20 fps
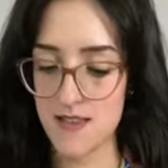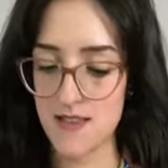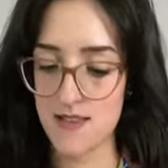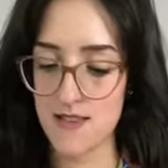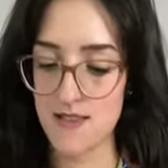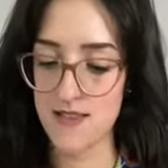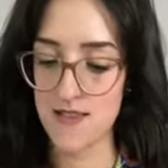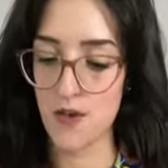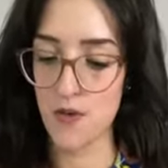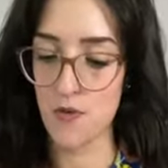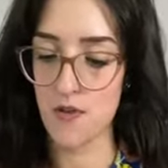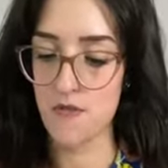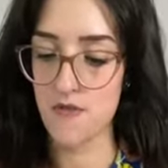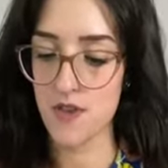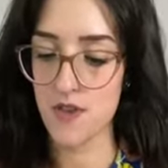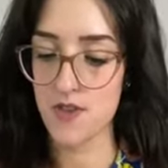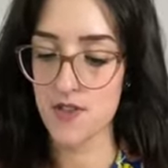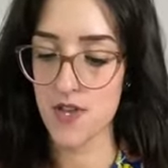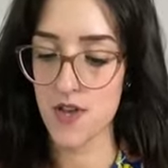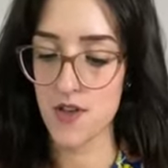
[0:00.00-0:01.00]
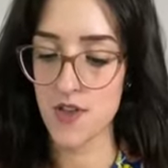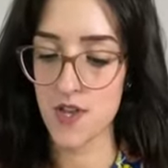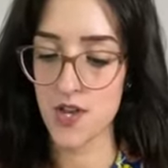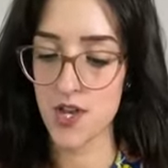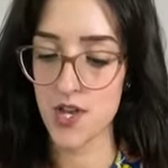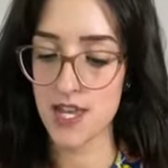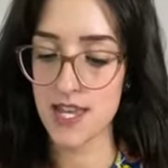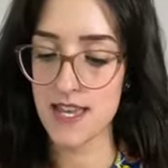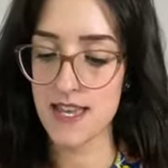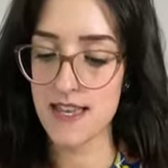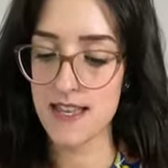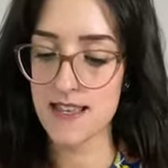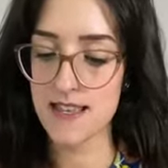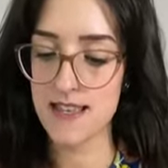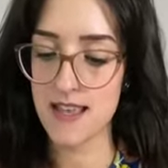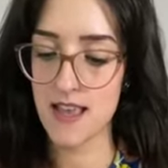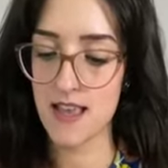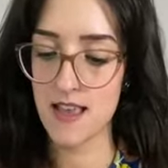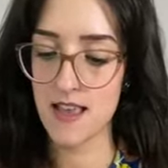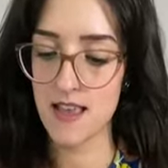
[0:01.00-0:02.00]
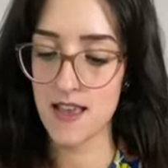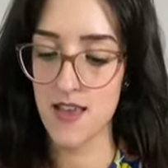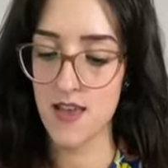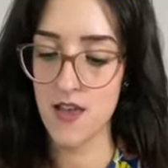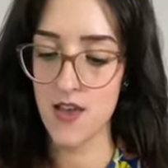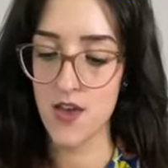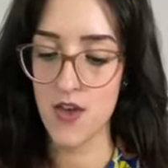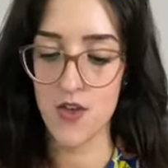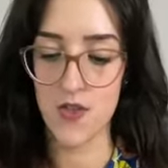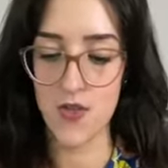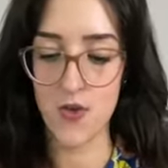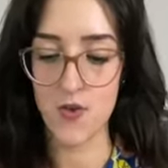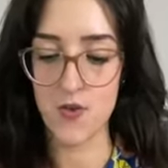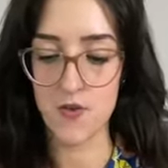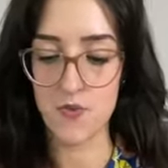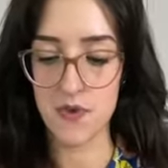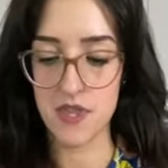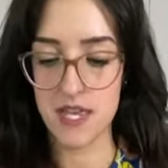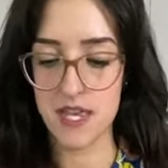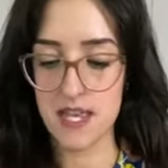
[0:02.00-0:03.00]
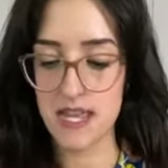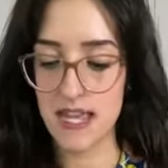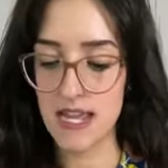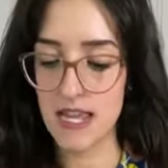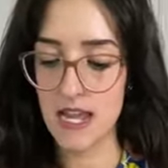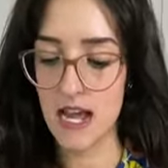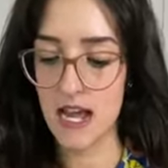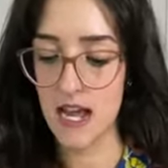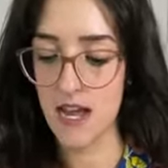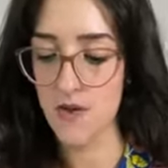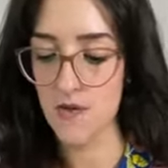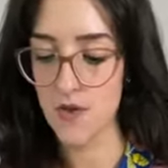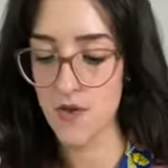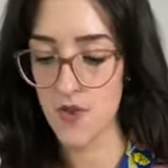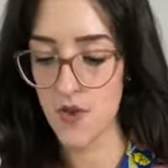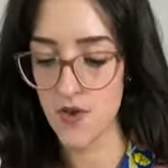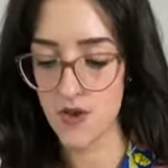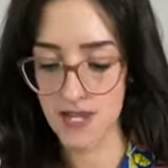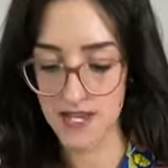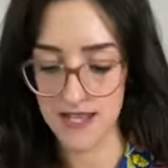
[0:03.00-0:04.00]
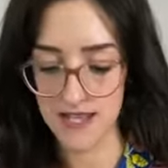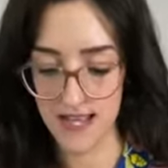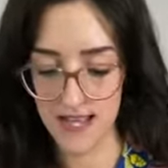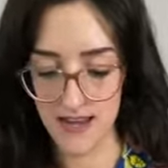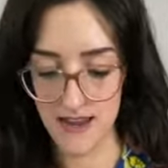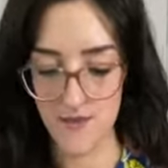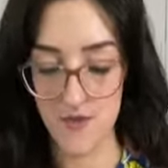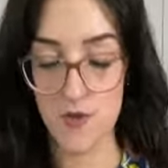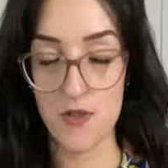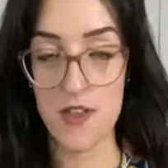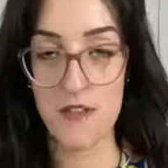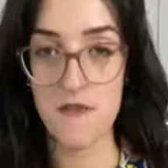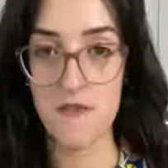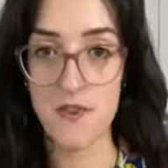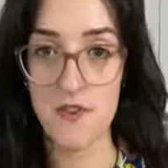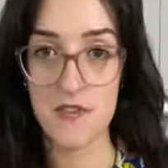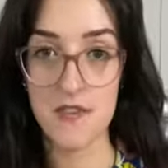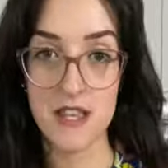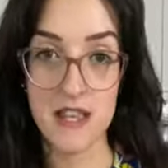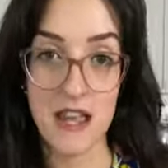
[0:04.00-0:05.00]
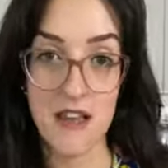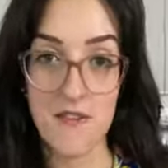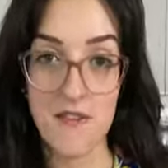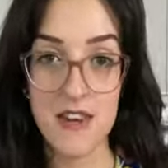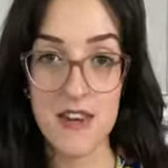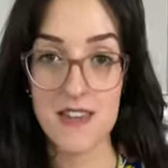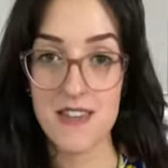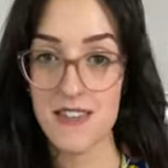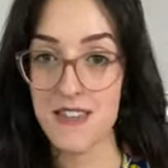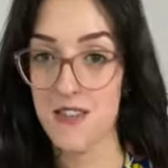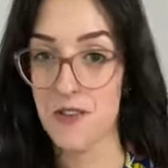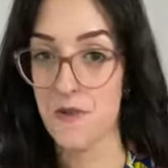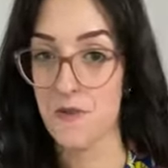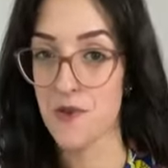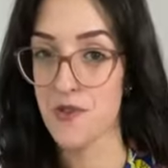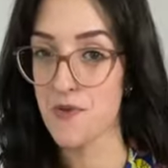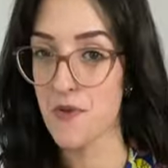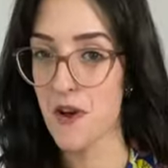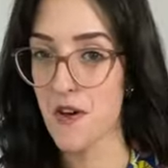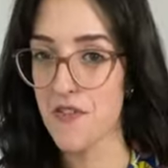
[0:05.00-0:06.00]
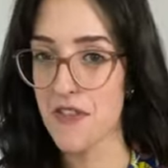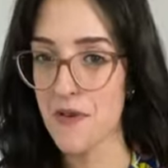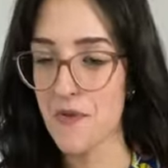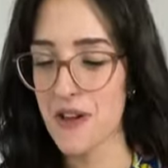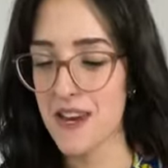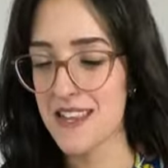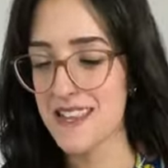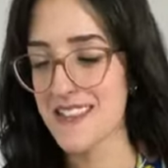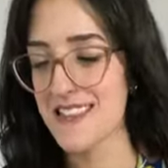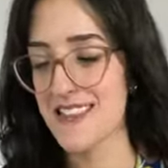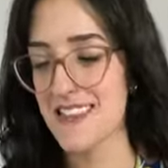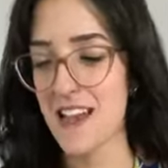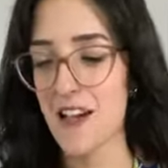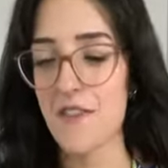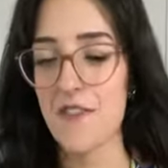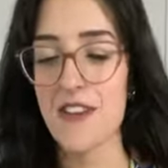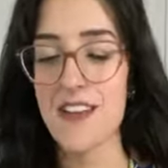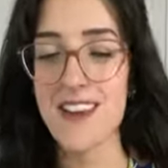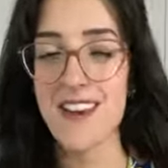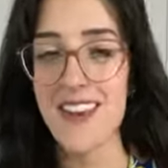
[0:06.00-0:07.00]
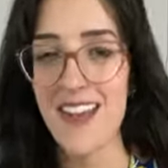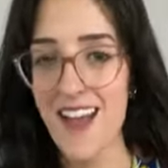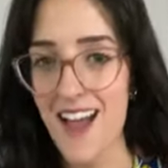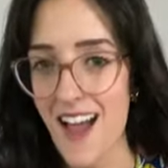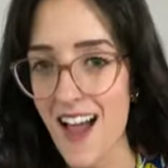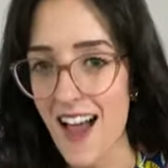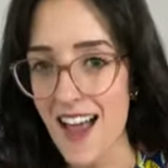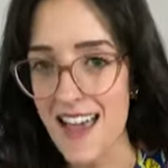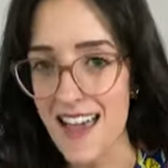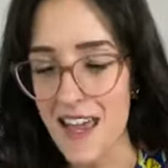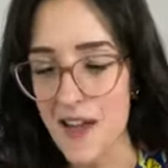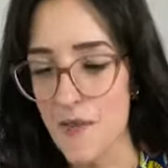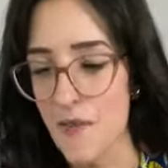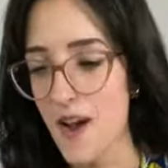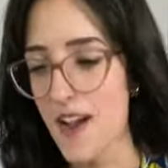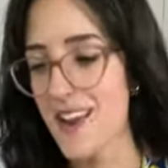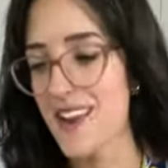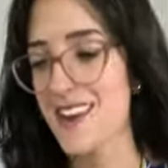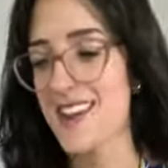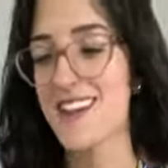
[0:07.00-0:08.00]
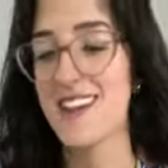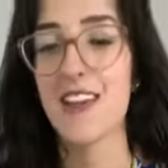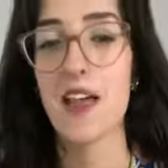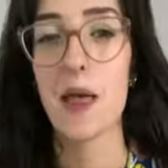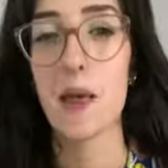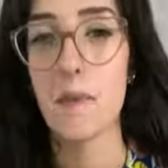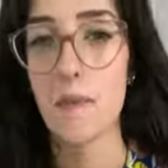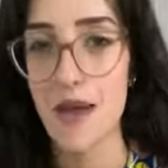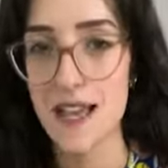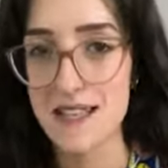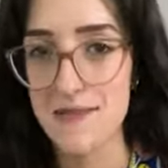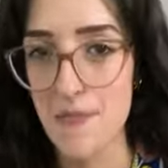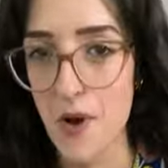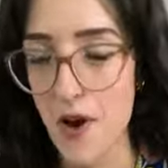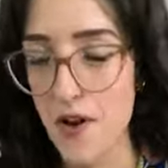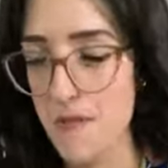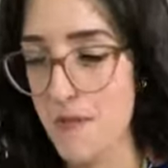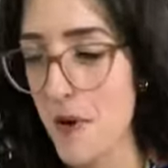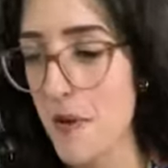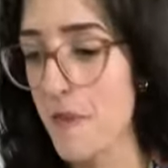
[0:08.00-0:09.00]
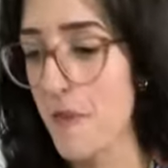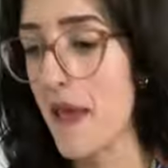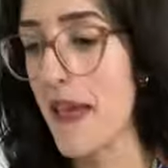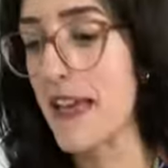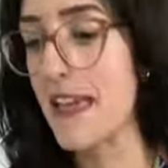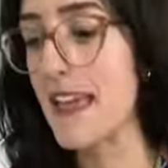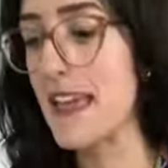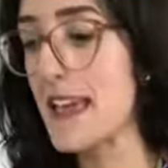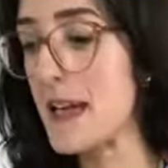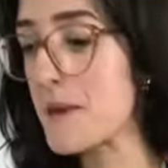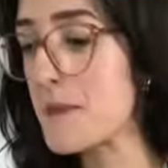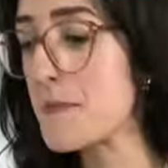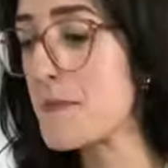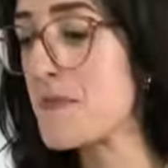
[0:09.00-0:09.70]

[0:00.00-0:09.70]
So we filled all the cookies. Those with a keen eye will notice that I've only filled 11 and that there were 12 that went into the oven. I ate one, best part about baking.